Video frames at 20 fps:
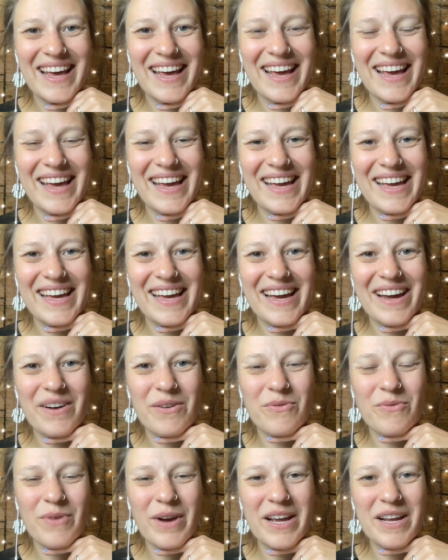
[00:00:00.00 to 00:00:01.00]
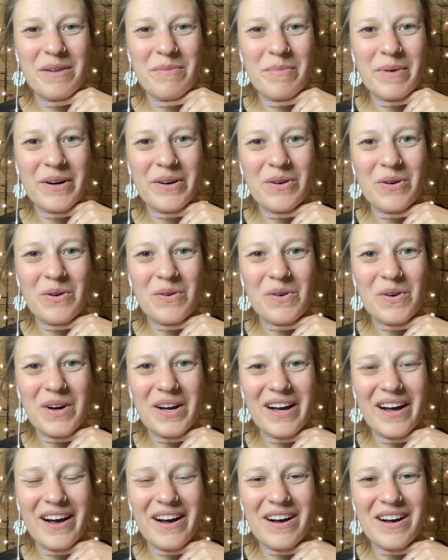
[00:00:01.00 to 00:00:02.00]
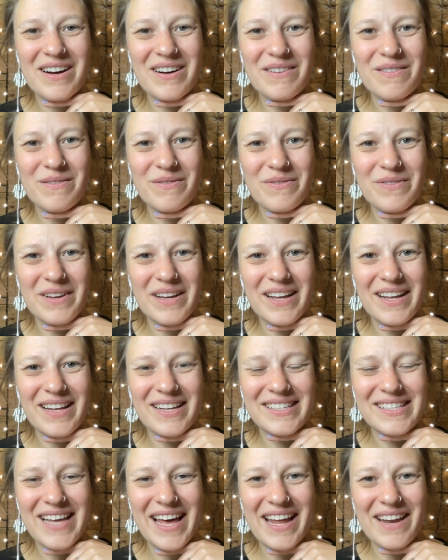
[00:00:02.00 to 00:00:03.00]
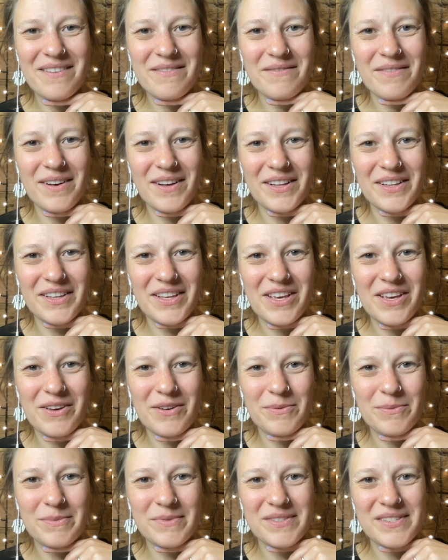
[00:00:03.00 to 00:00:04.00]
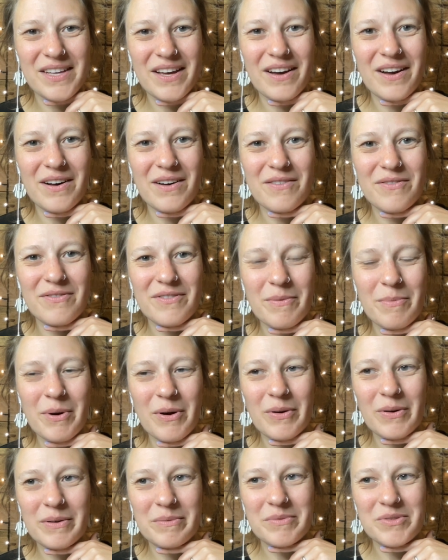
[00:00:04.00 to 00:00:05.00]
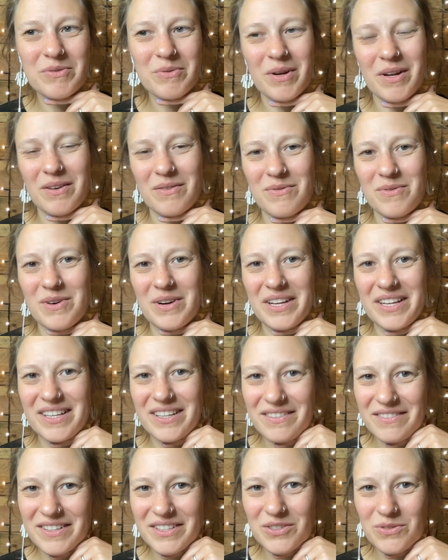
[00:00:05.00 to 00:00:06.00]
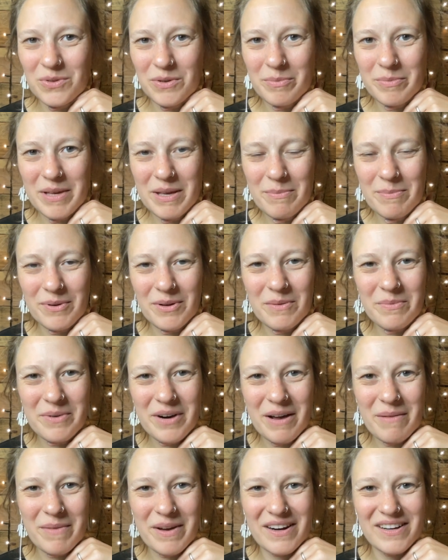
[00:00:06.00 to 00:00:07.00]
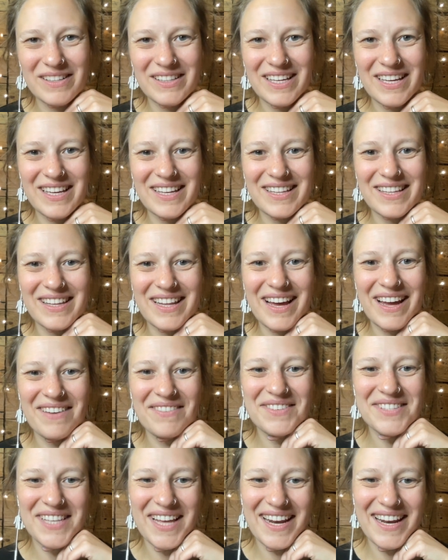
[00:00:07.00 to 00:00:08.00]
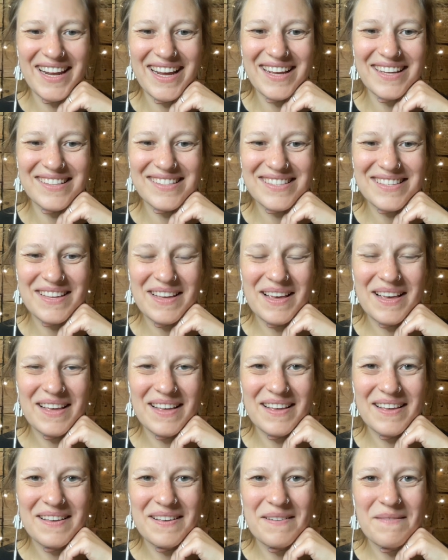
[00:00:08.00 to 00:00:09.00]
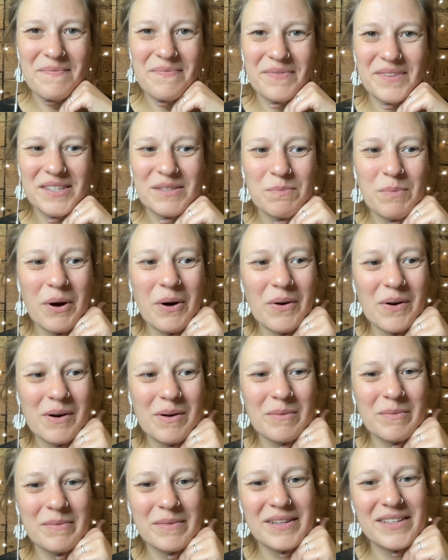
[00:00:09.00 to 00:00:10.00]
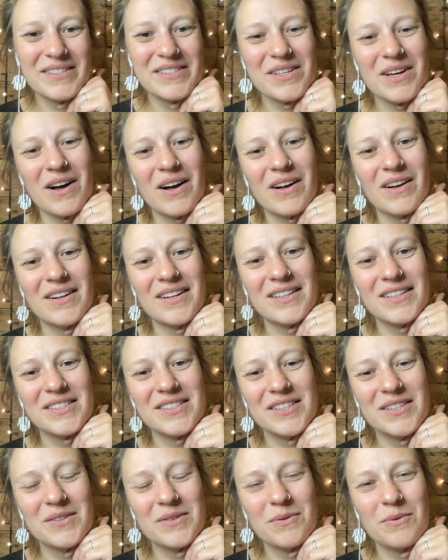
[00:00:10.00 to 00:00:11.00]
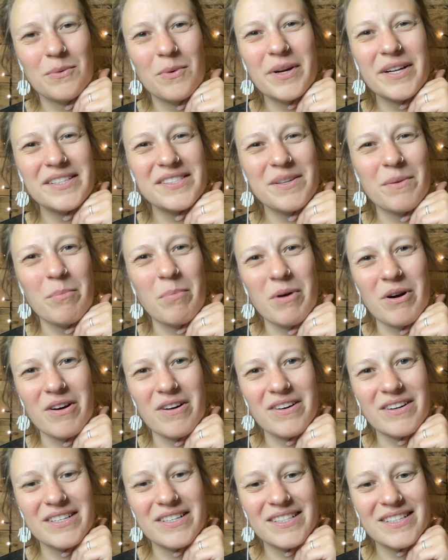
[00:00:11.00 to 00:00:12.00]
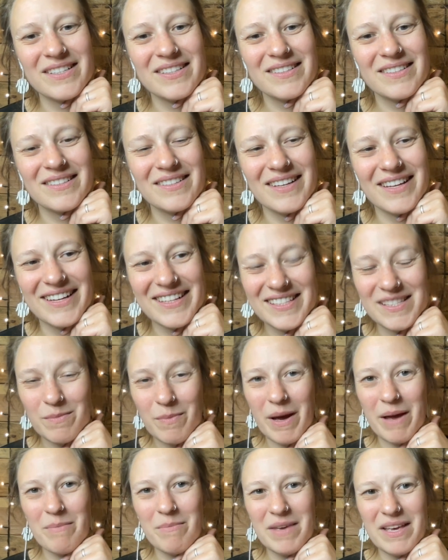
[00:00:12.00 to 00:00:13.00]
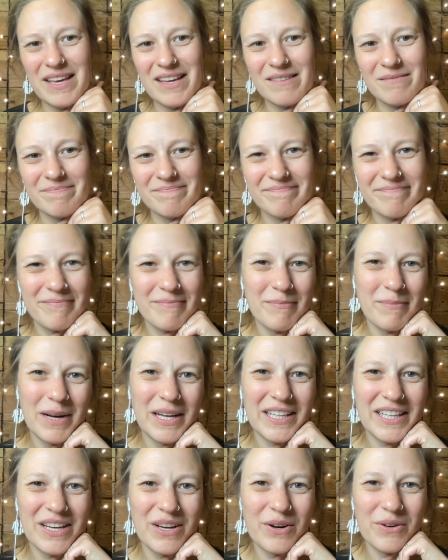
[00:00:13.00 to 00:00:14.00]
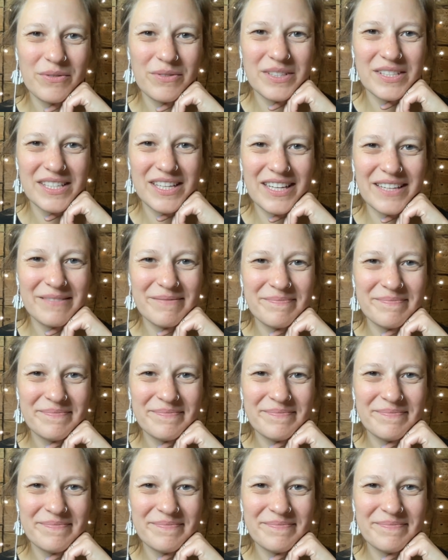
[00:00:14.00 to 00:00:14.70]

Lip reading: a rainbow of 10 volumes of poems written for individual people, primarily in live settings. This poem is called What is a Bird? And it's by me, Molly Ovenden.